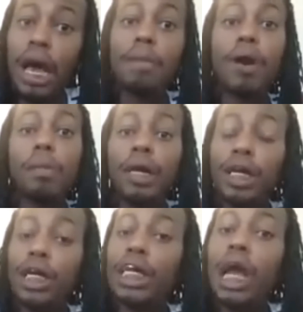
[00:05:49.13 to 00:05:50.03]
I'm going to
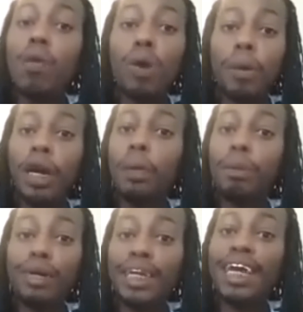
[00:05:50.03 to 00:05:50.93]
make sure y'all women are
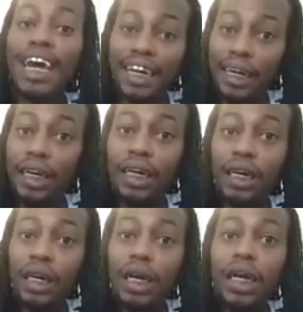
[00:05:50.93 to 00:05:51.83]
protected.
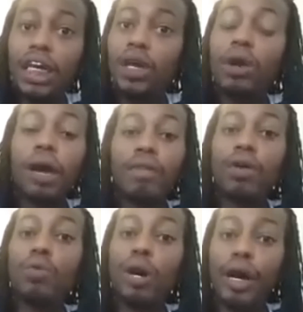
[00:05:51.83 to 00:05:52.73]
You don't
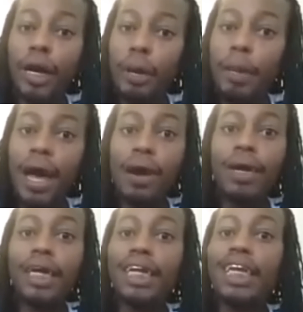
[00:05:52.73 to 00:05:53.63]
have to worry
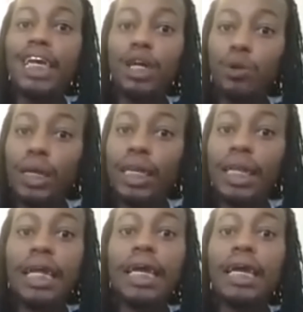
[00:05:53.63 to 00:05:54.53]
about
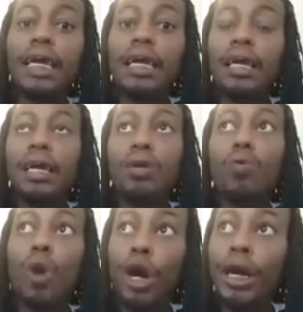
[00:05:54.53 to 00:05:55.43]
continuously
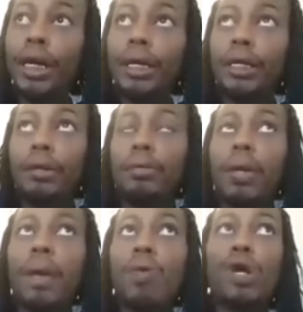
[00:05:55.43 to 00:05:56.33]
worrying
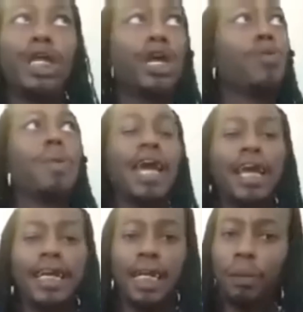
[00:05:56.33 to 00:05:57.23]
about whether your
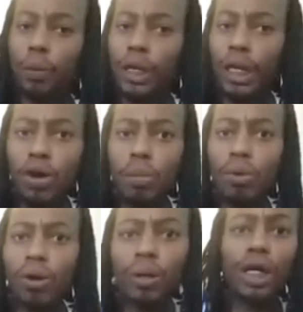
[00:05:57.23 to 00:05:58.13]
man sleeping with his
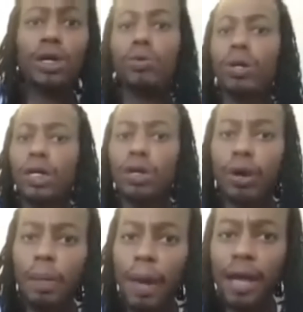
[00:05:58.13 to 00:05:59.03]
homeboy, what he doing in the
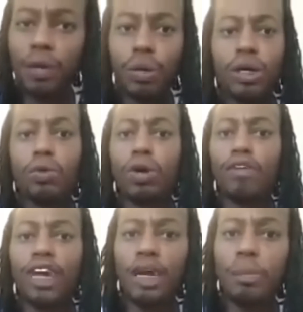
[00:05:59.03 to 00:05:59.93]
trap house, what he doing
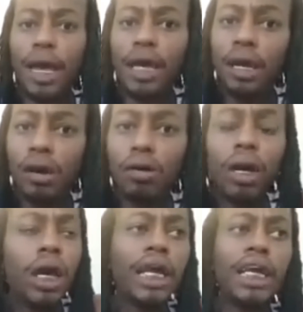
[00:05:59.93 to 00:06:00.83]
over there in the bando,
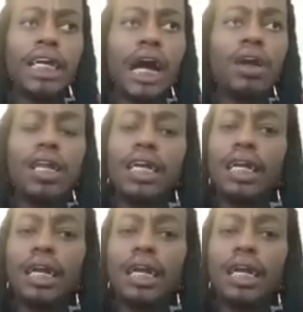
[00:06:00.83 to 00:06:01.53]
and all these